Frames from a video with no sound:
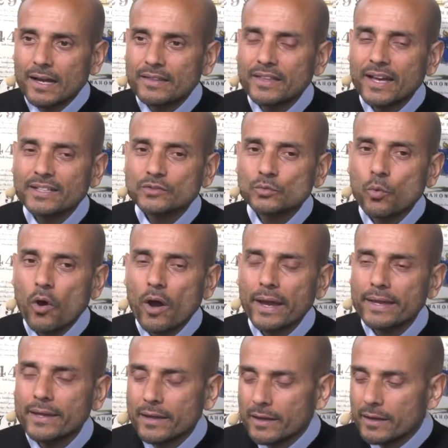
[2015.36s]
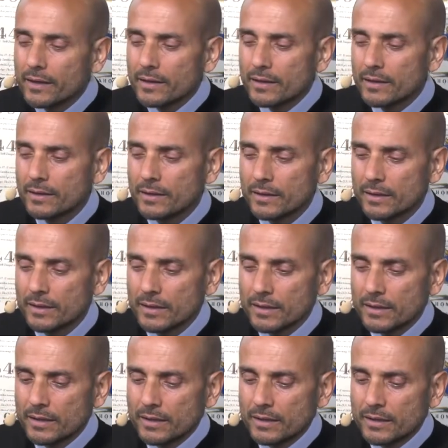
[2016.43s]
And that's why.
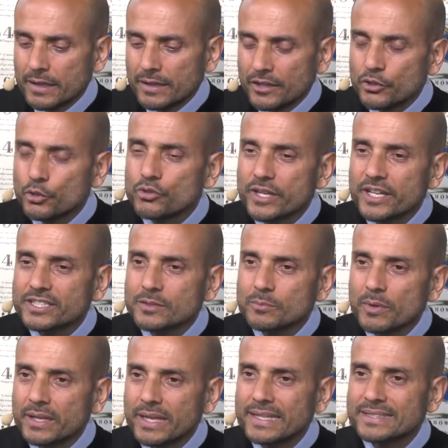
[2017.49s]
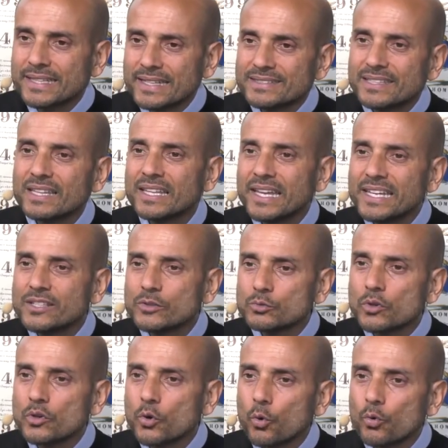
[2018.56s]
In the New Testament, it says the leaders were
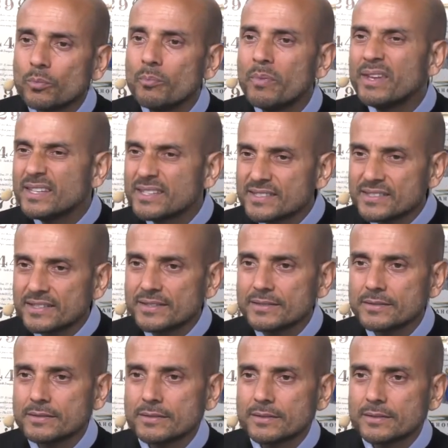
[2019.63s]
called ministers.